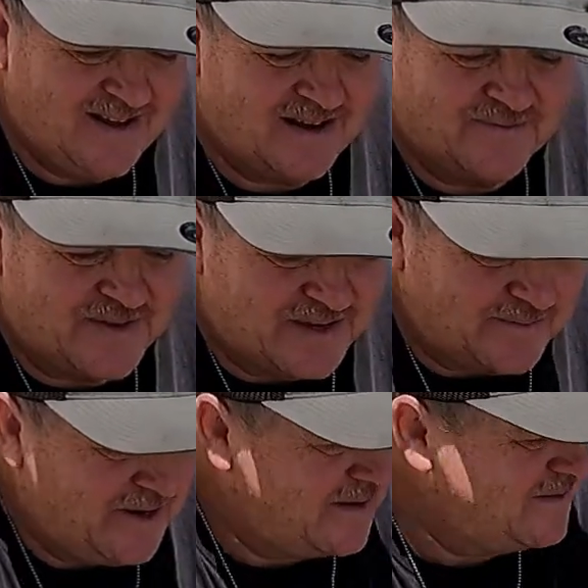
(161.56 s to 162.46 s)
and I forget
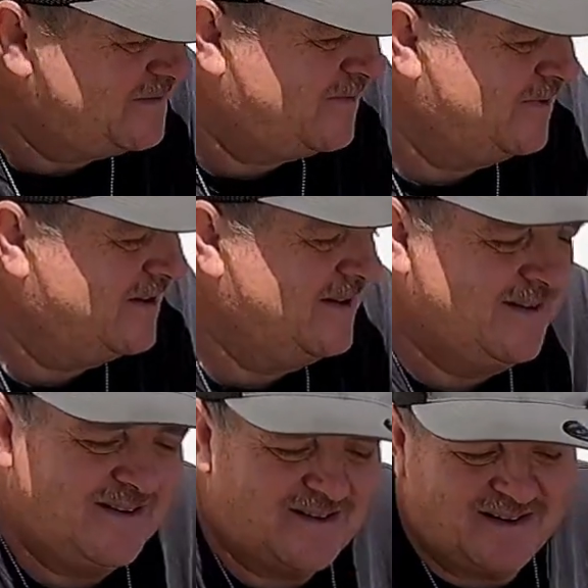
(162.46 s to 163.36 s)
about them, or
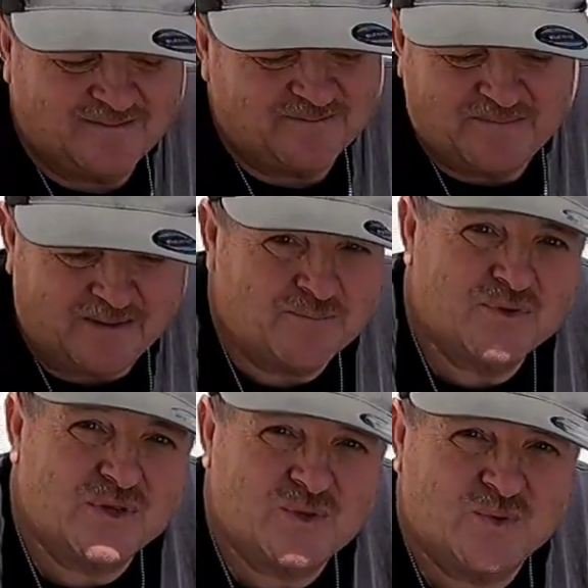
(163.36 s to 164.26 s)
I
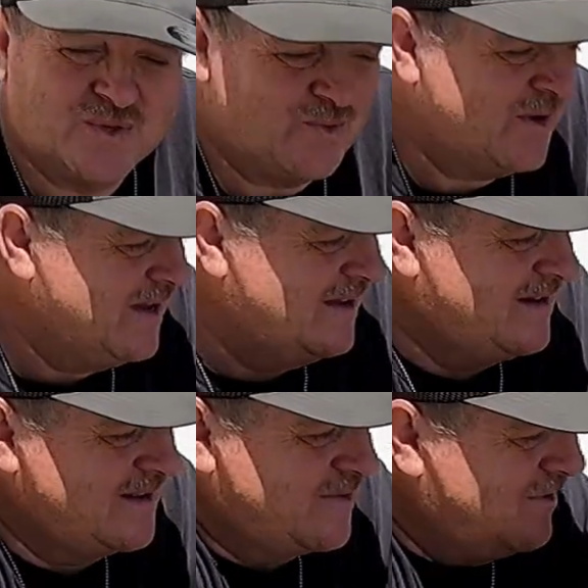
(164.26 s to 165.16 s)
put the tools away
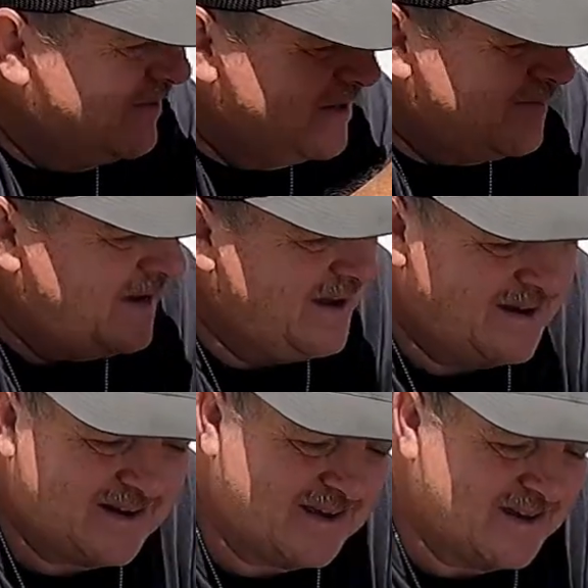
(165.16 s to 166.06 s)
and I throw away the
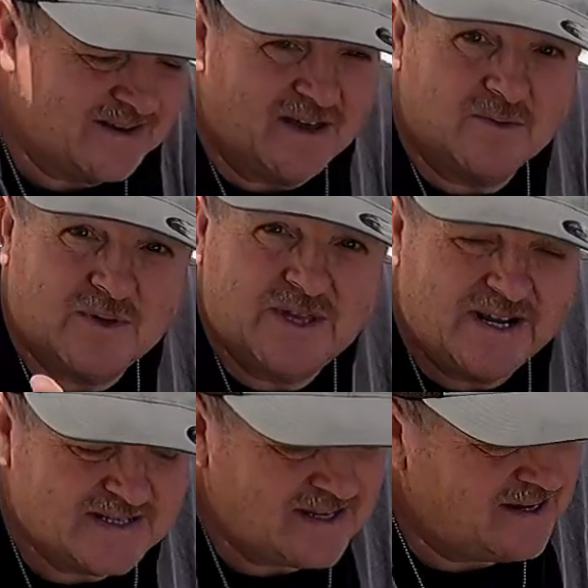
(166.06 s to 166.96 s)
bag and I get another one the
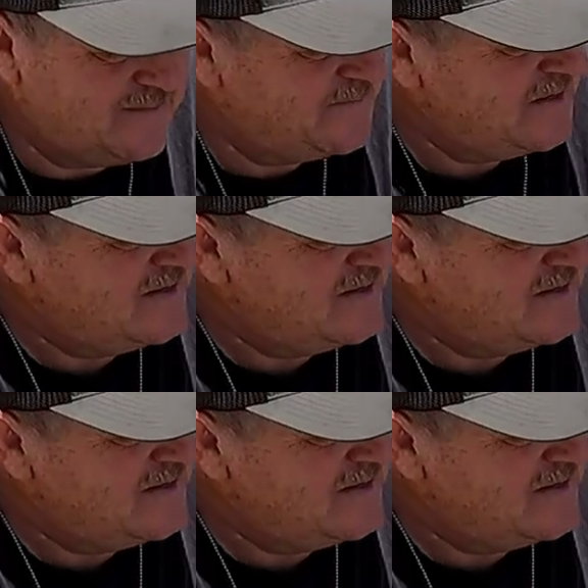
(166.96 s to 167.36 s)
next time.